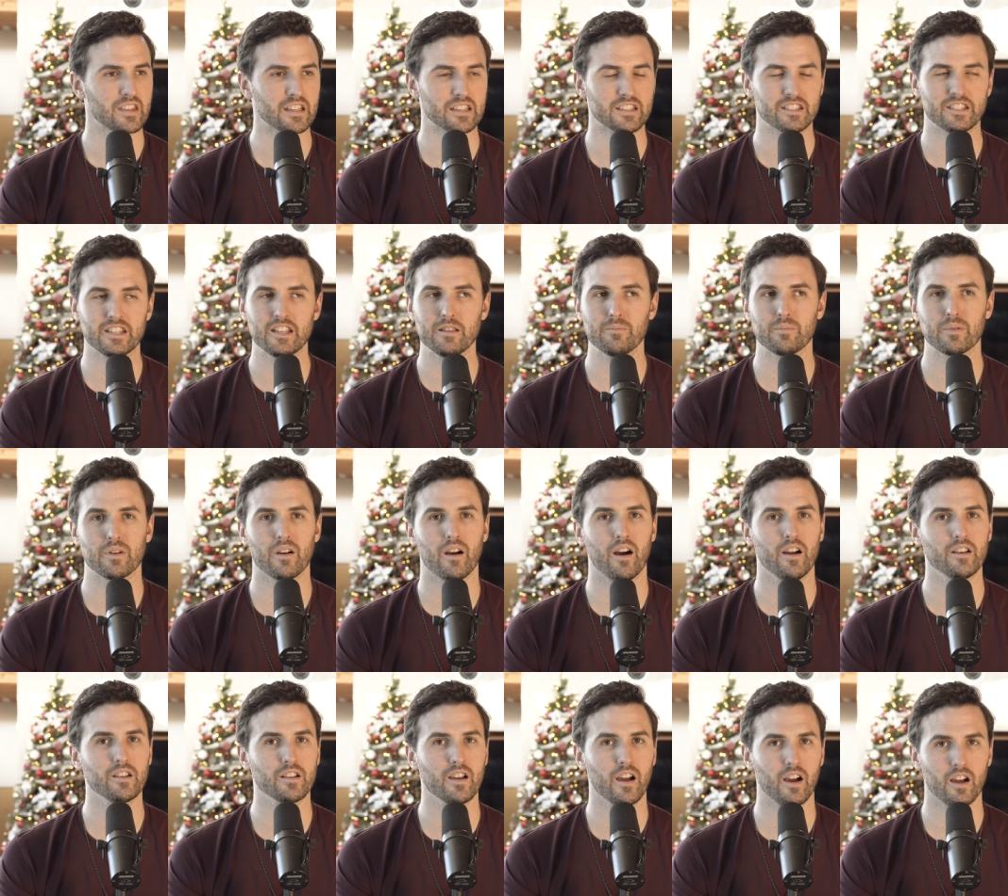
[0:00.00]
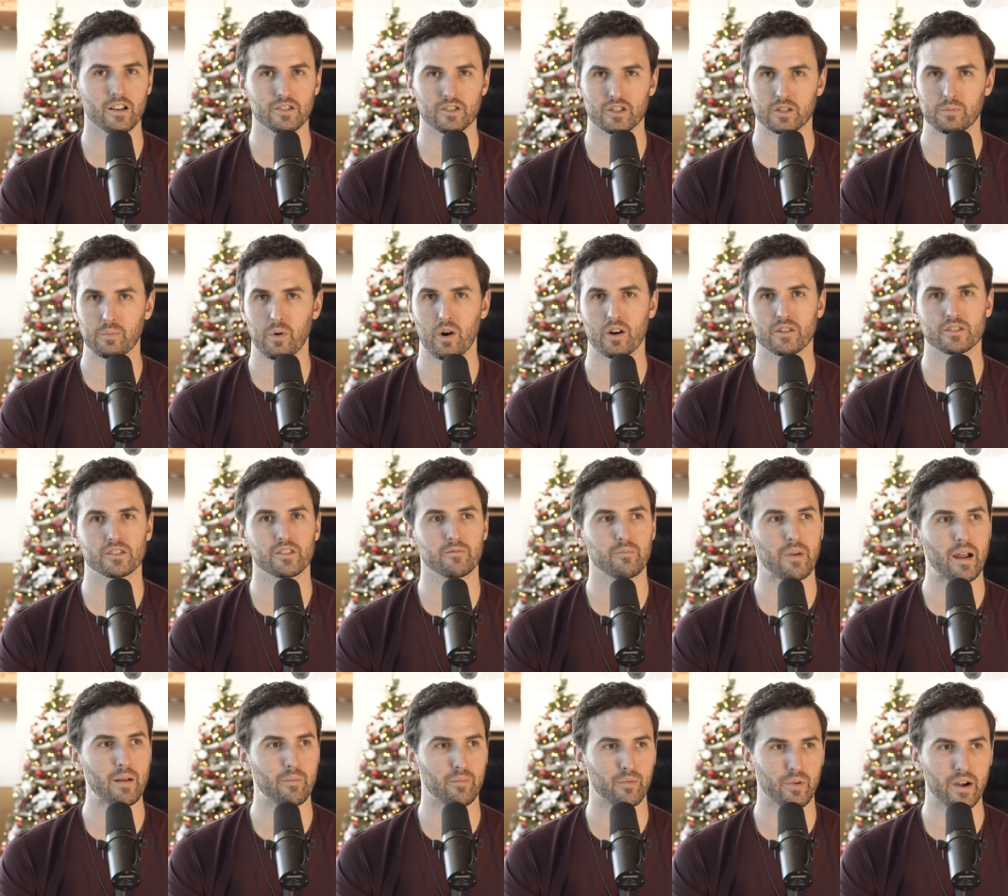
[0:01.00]
the deep unconscious parts of
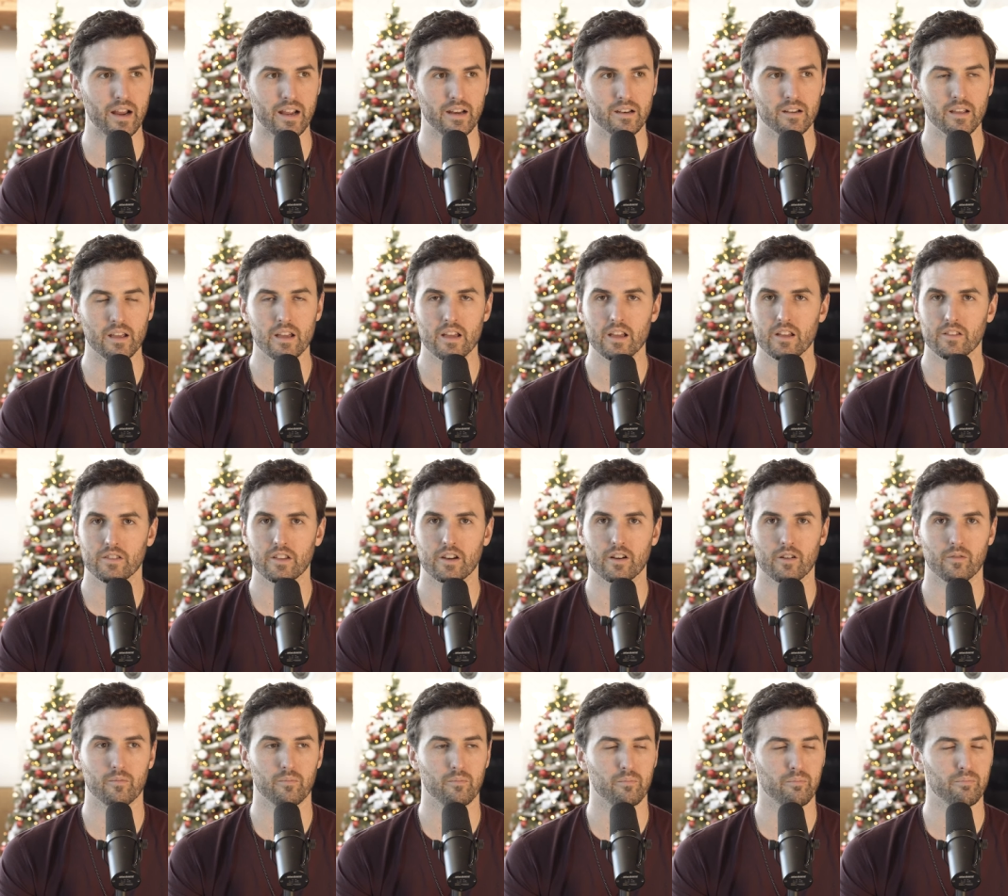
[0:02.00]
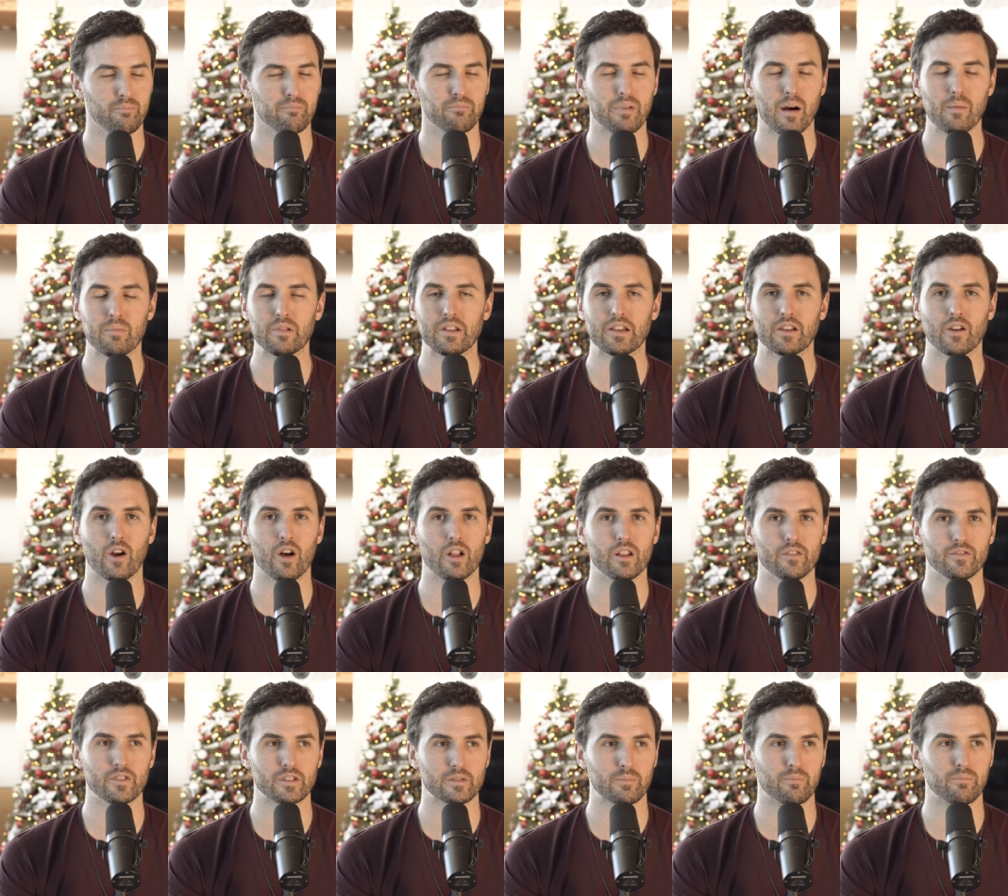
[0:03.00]
my brain that are bubbling all
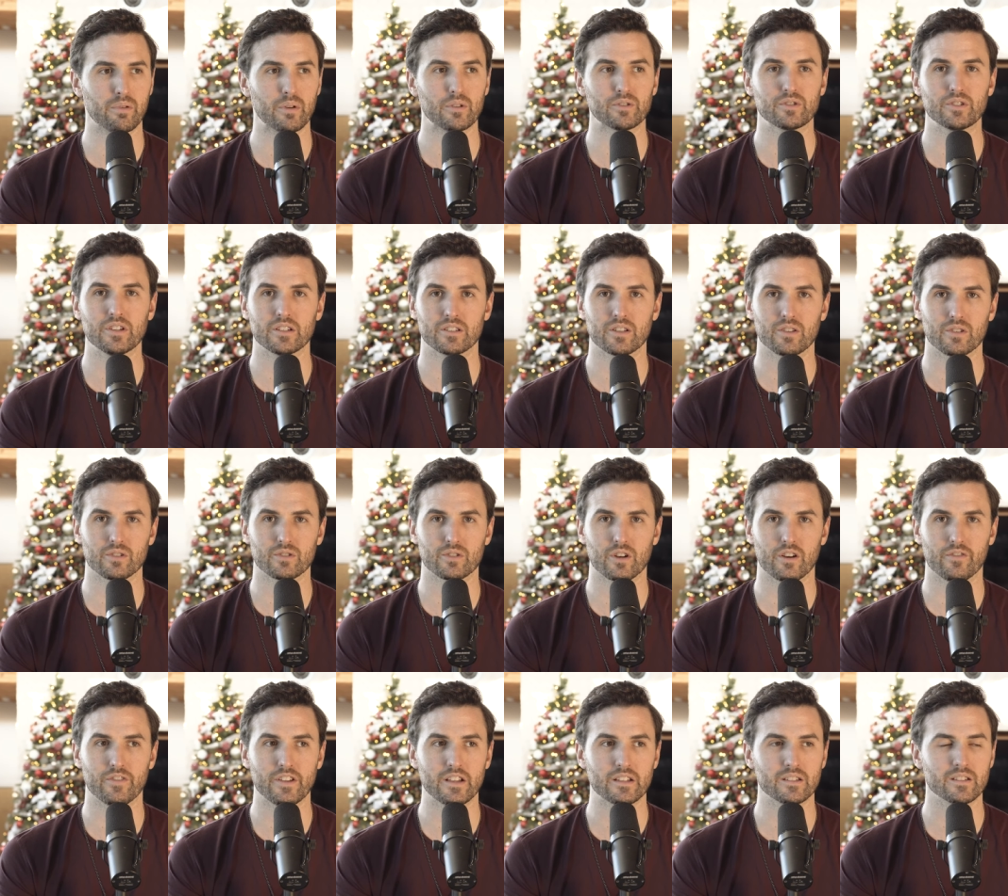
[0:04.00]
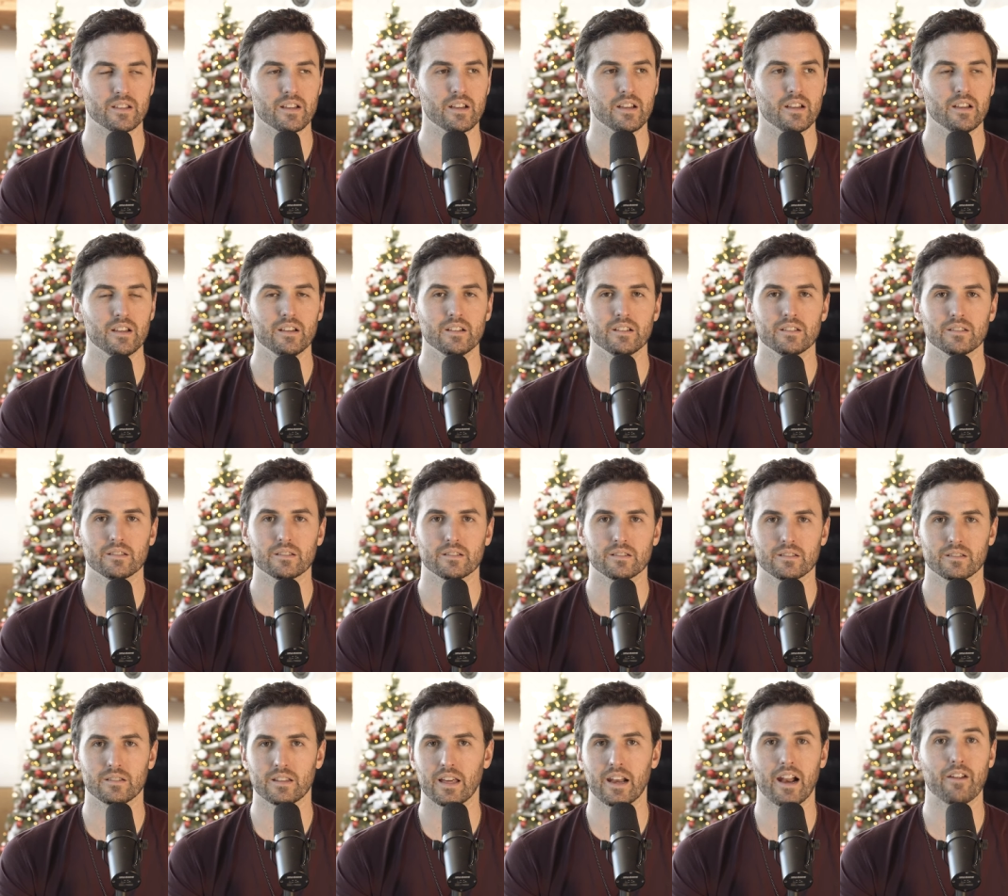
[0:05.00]
of this bullshit to the surface
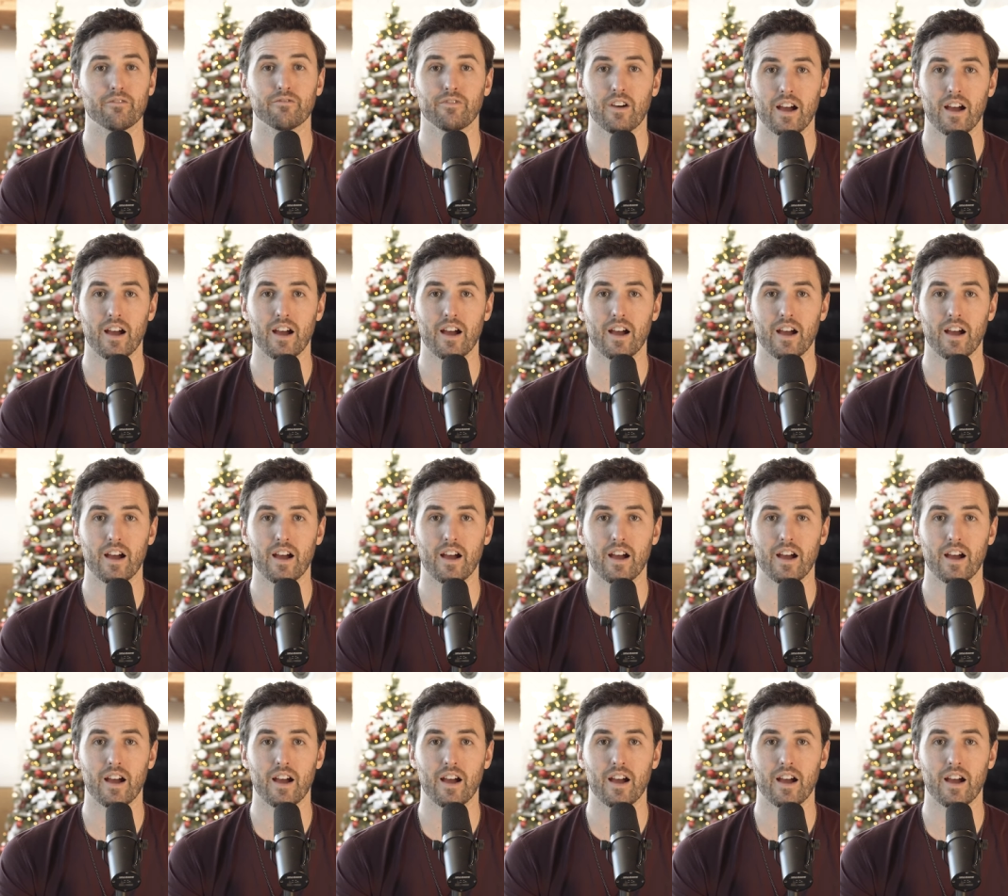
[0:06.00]
that I'm